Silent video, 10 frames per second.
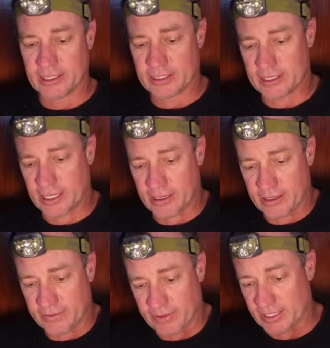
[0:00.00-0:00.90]
So
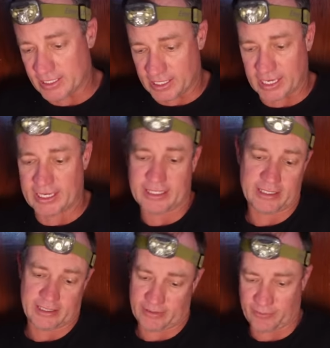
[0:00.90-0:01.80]
if that's the
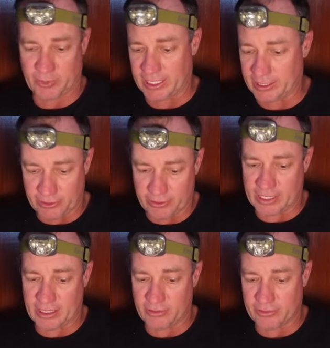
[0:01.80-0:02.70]
case, we can do
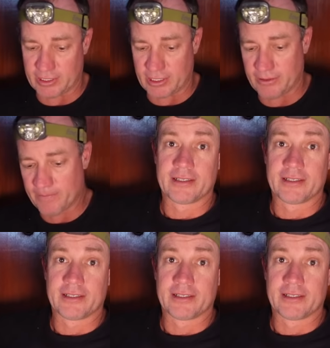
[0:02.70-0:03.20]
that also.